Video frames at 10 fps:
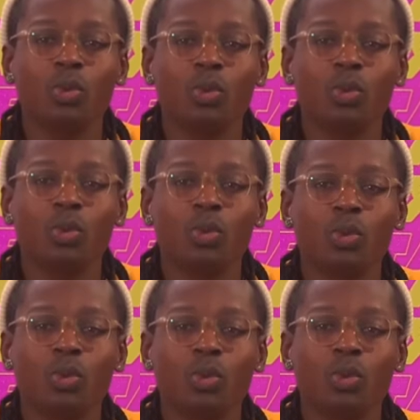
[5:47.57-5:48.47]

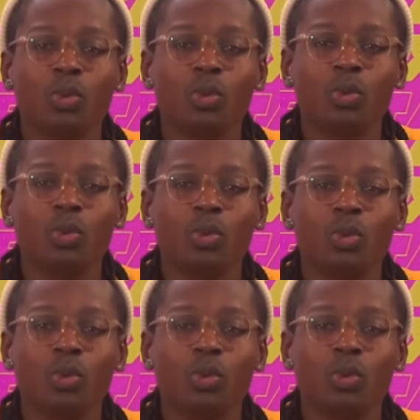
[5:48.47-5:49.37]

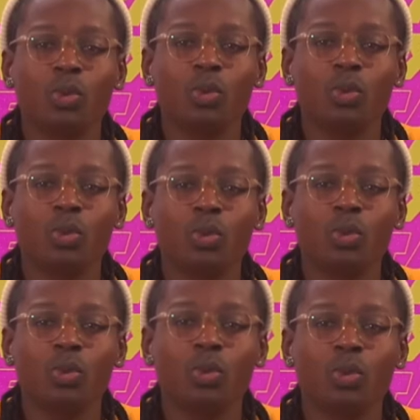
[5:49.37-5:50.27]

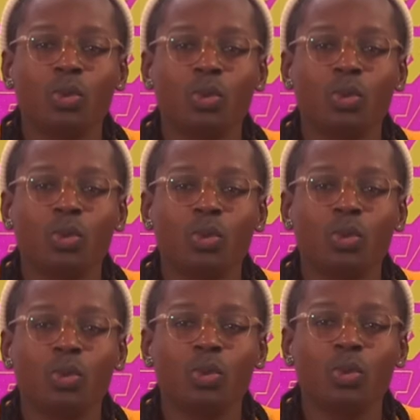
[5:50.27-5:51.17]

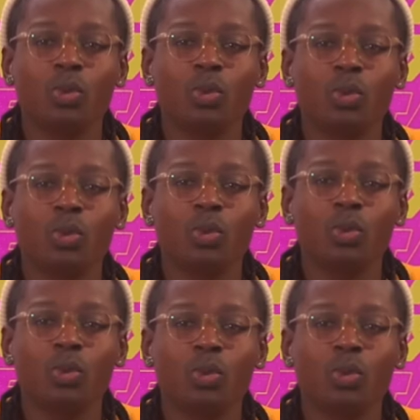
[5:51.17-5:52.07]

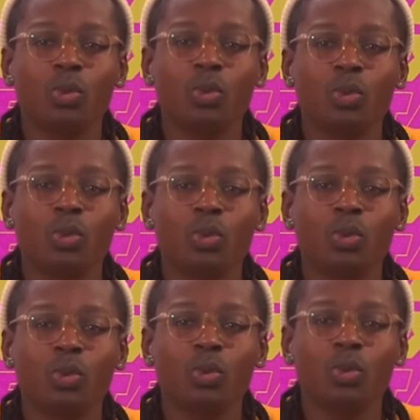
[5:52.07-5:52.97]

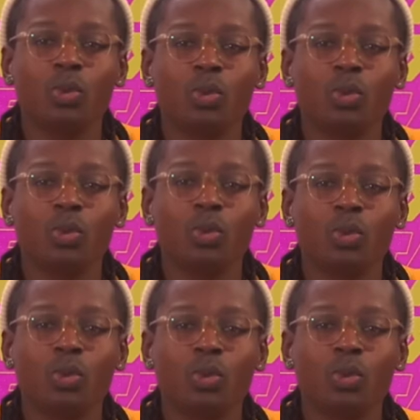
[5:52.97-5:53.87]

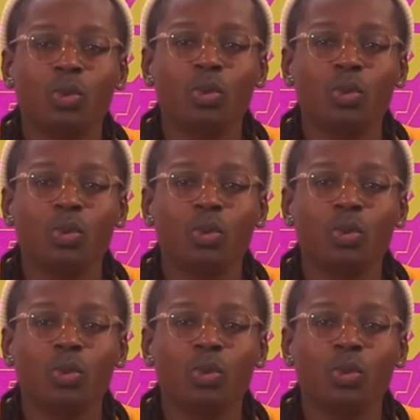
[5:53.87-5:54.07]
[no speech]